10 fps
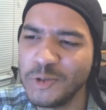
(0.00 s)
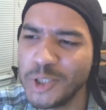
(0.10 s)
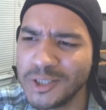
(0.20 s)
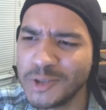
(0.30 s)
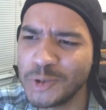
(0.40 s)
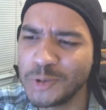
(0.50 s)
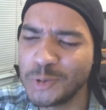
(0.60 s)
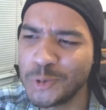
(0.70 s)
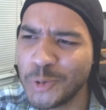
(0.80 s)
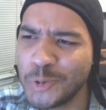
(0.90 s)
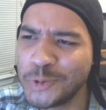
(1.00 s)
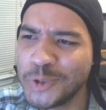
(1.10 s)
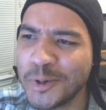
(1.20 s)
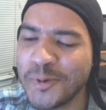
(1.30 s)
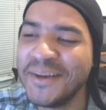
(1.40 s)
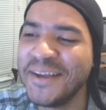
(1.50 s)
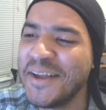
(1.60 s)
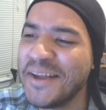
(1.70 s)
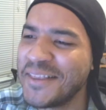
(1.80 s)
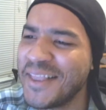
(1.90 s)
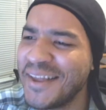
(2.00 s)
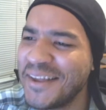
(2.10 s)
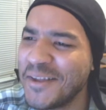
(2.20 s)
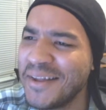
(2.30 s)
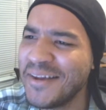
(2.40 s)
just to show that,